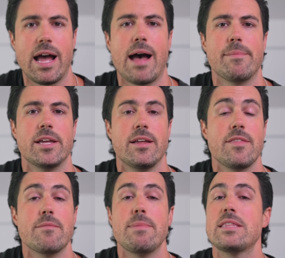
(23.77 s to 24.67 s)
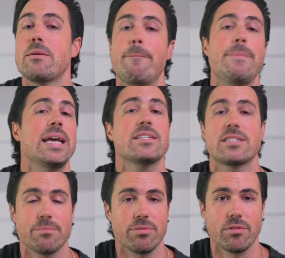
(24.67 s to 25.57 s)
habit that made the biggest
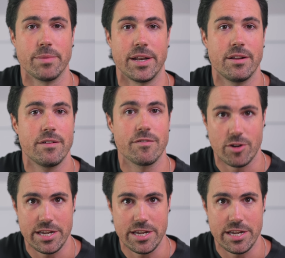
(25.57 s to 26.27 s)
improvement for